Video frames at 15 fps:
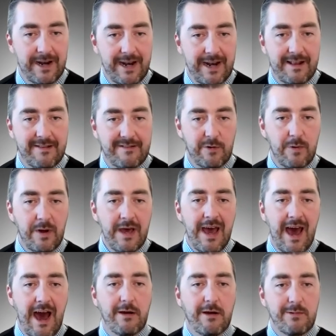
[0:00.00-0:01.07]
And so
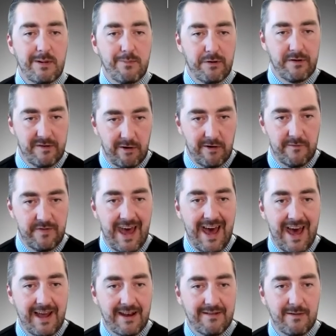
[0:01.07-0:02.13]
how can we preserve
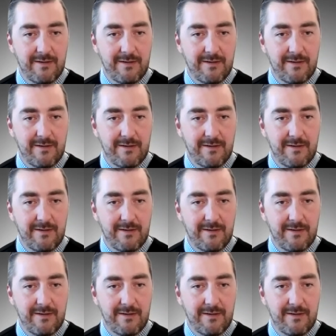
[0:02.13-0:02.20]
that?